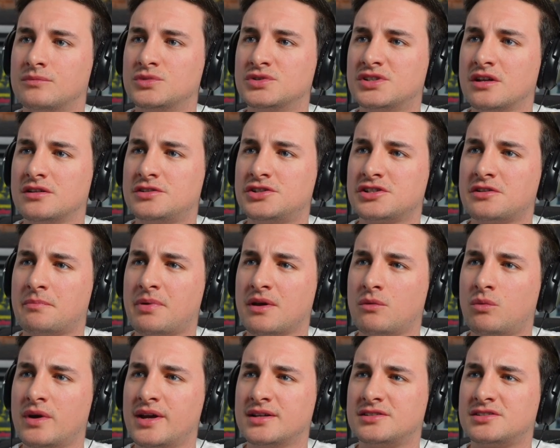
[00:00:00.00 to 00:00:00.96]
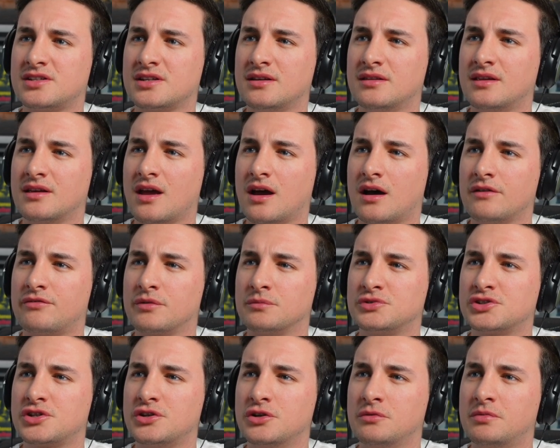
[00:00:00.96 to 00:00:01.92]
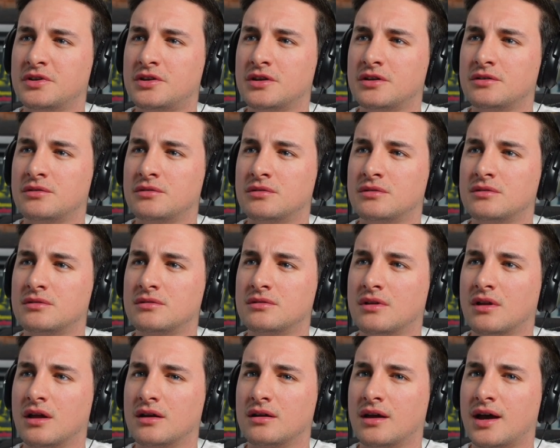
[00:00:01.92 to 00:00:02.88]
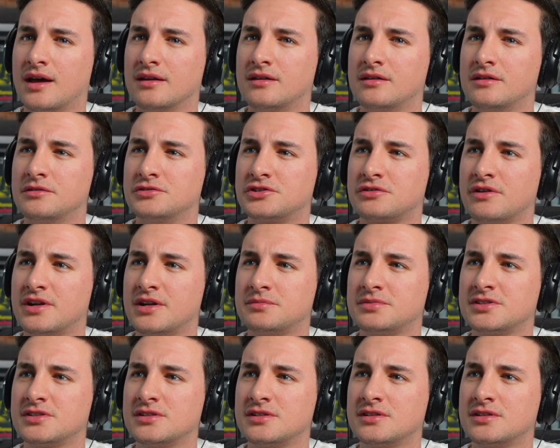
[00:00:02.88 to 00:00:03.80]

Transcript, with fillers: it just a bit weird seeing the guy from Scooby-Doo, like, handing you scripts?